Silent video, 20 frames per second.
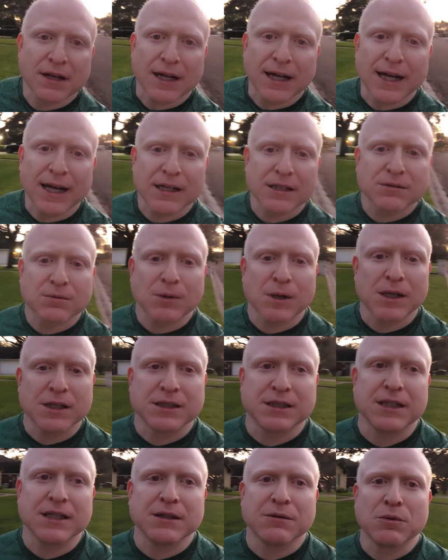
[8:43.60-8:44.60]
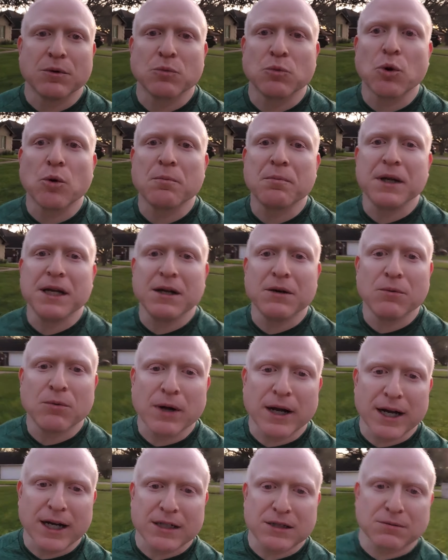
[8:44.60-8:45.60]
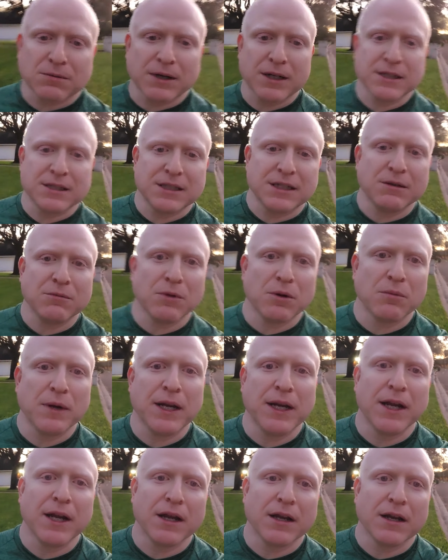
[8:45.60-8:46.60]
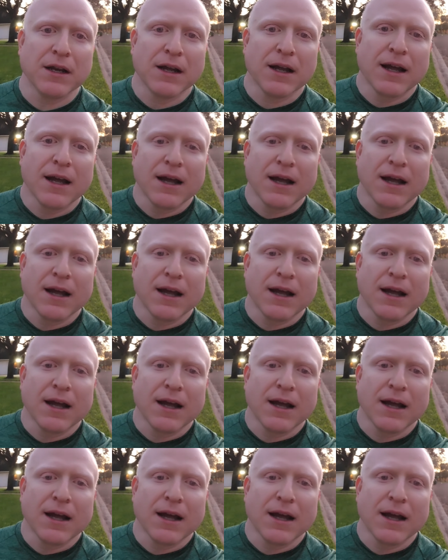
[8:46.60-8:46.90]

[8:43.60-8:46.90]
XYZ, when we'll be XYZ, when we can